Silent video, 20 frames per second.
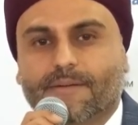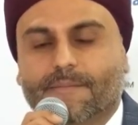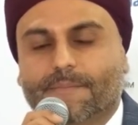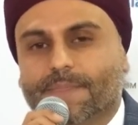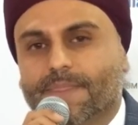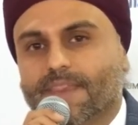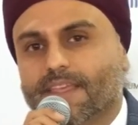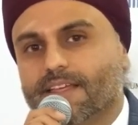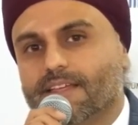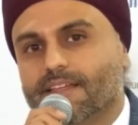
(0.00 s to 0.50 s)

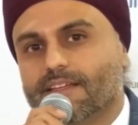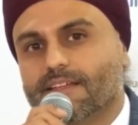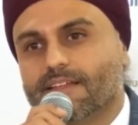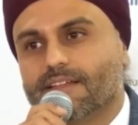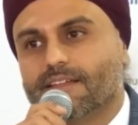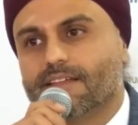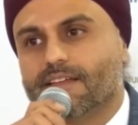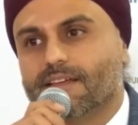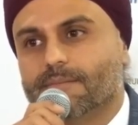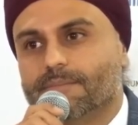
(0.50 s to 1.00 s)

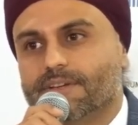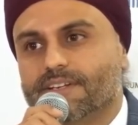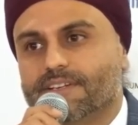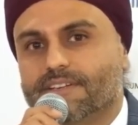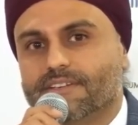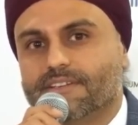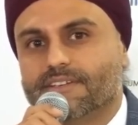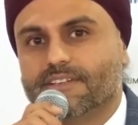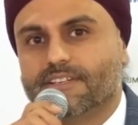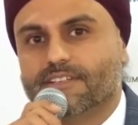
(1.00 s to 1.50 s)
But
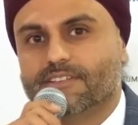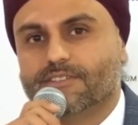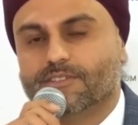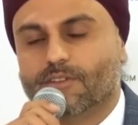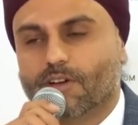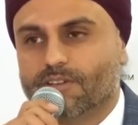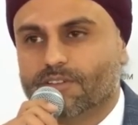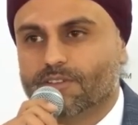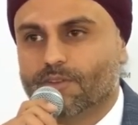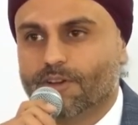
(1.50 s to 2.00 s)
it's
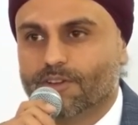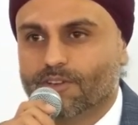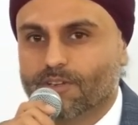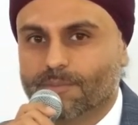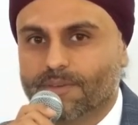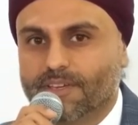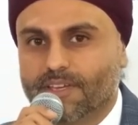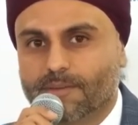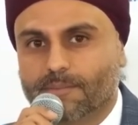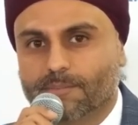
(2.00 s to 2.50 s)
not going to
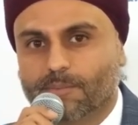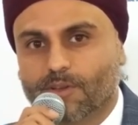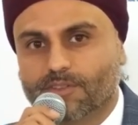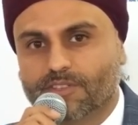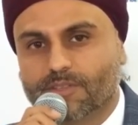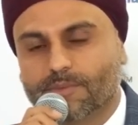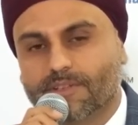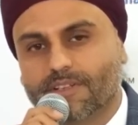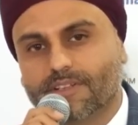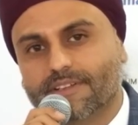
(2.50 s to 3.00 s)
be
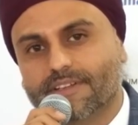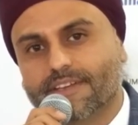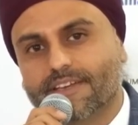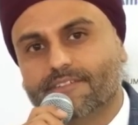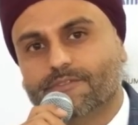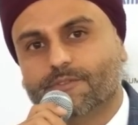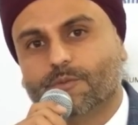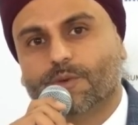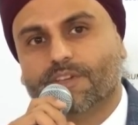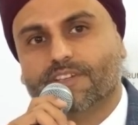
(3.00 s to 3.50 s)
impossible
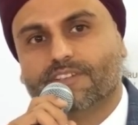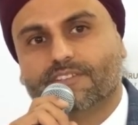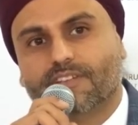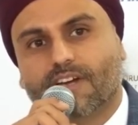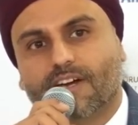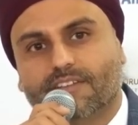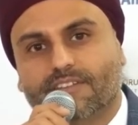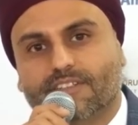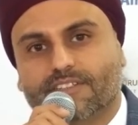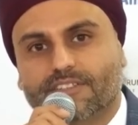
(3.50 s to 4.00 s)
if we
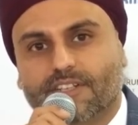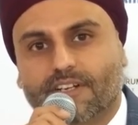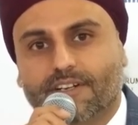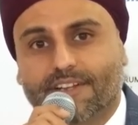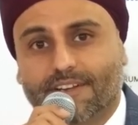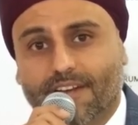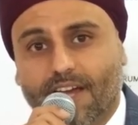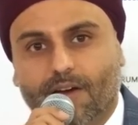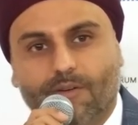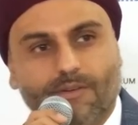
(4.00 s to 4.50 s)
start the
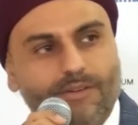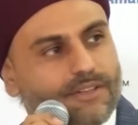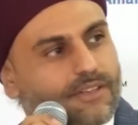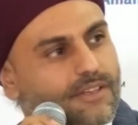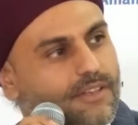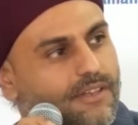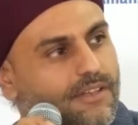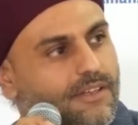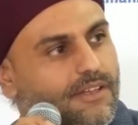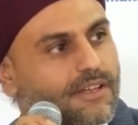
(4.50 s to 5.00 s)
journey now.
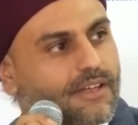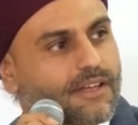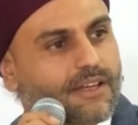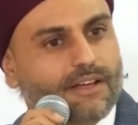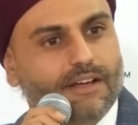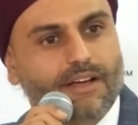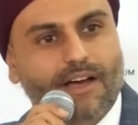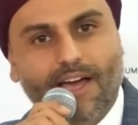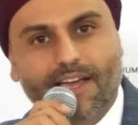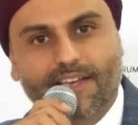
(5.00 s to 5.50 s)

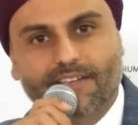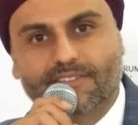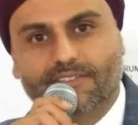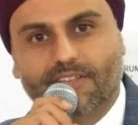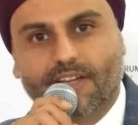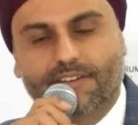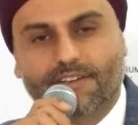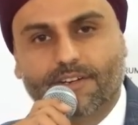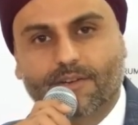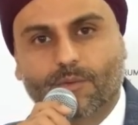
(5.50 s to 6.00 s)
I
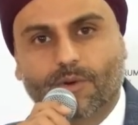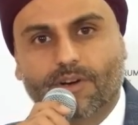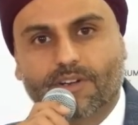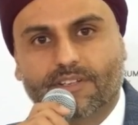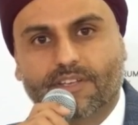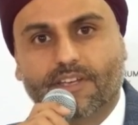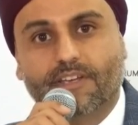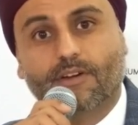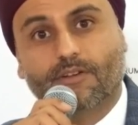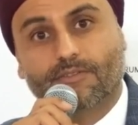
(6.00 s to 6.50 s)
started
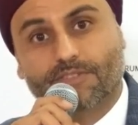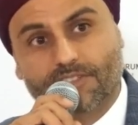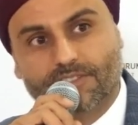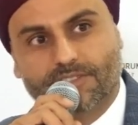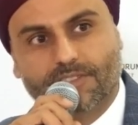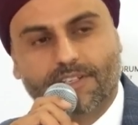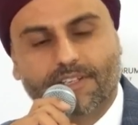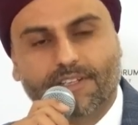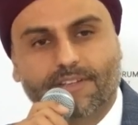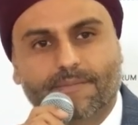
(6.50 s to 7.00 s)
working
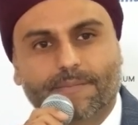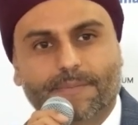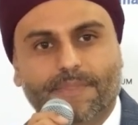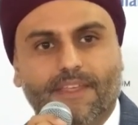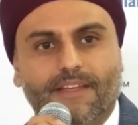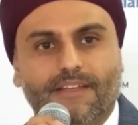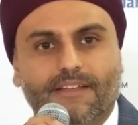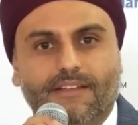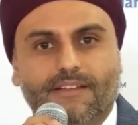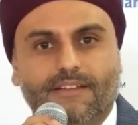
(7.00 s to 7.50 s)
officially
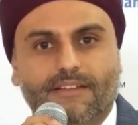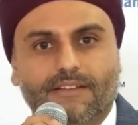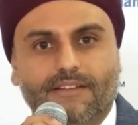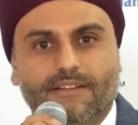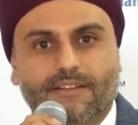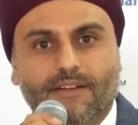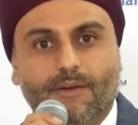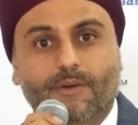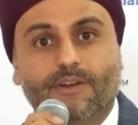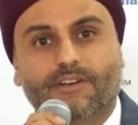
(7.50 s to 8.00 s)

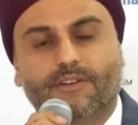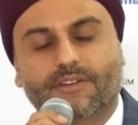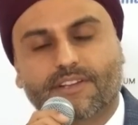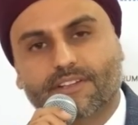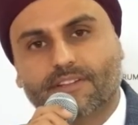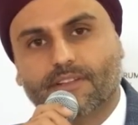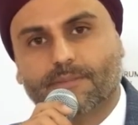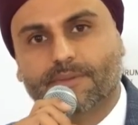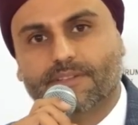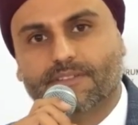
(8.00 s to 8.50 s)

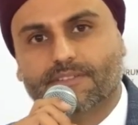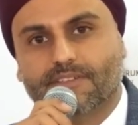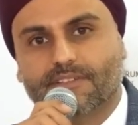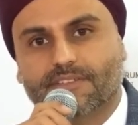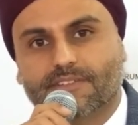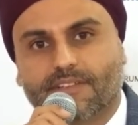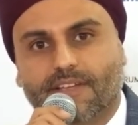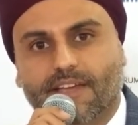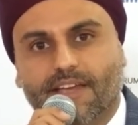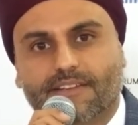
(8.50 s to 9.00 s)
in the
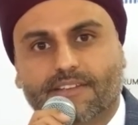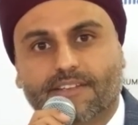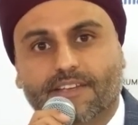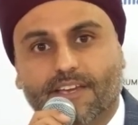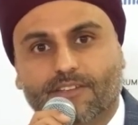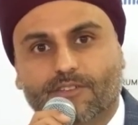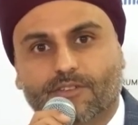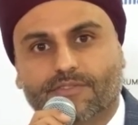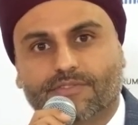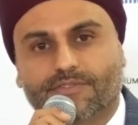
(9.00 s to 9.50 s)
business at the
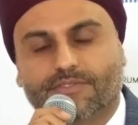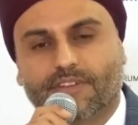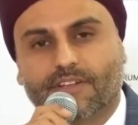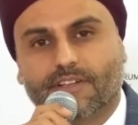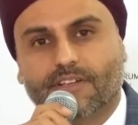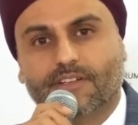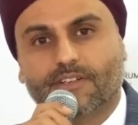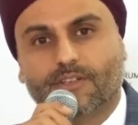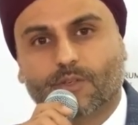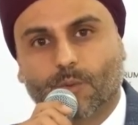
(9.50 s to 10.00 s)
age of
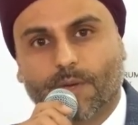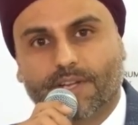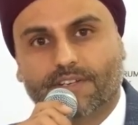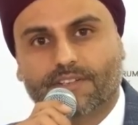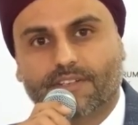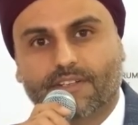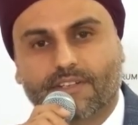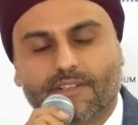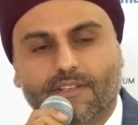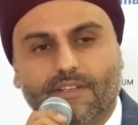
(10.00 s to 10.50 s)

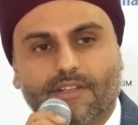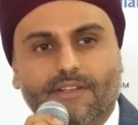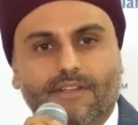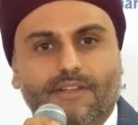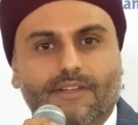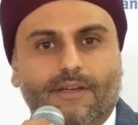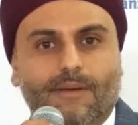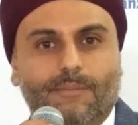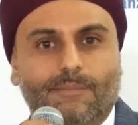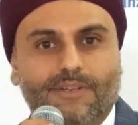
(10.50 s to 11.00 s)
20.
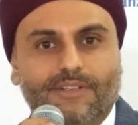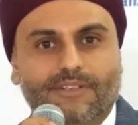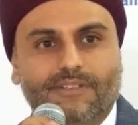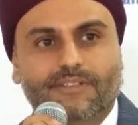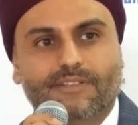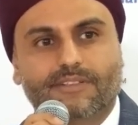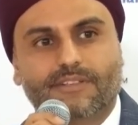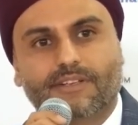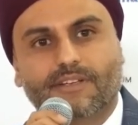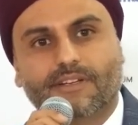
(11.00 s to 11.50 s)

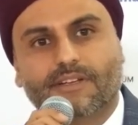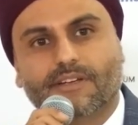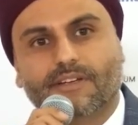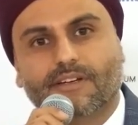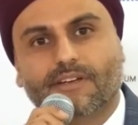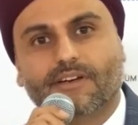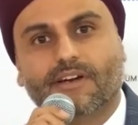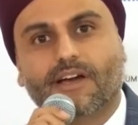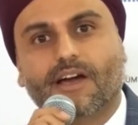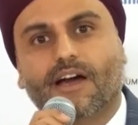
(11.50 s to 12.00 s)
But
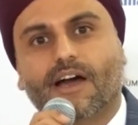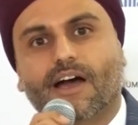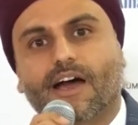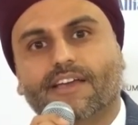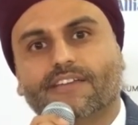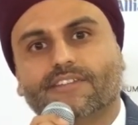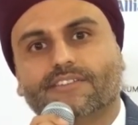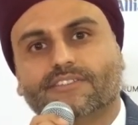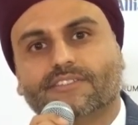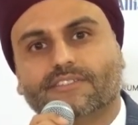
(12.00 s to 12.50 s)

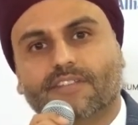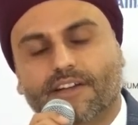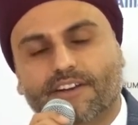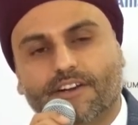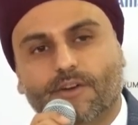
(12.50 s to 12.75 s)
I started